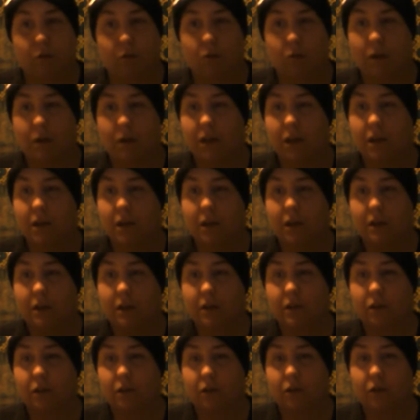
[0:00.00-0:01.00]

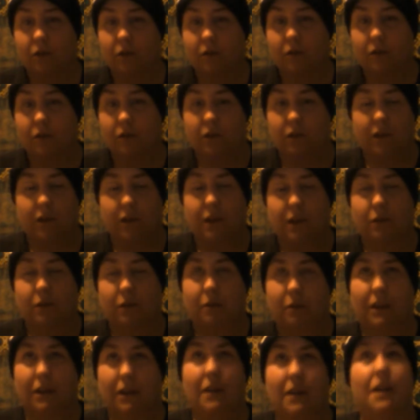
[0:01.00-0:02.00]
20 or not
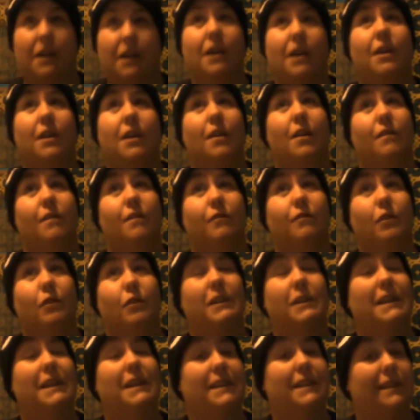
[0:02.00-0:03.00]
20
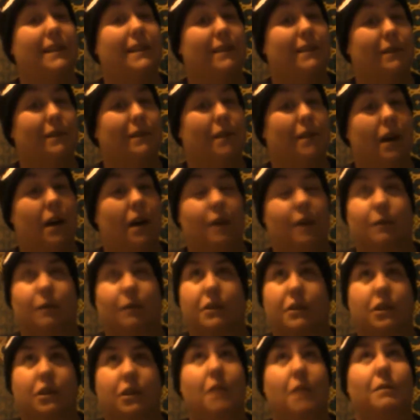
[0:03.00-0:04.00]
42, I
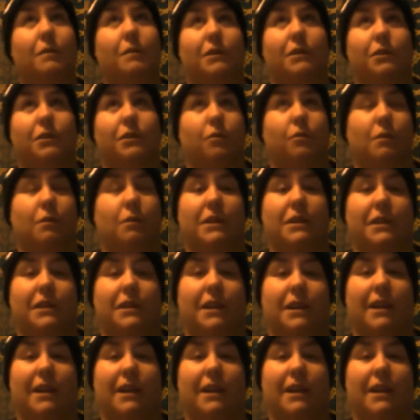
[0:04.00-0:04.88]
wish I was 20.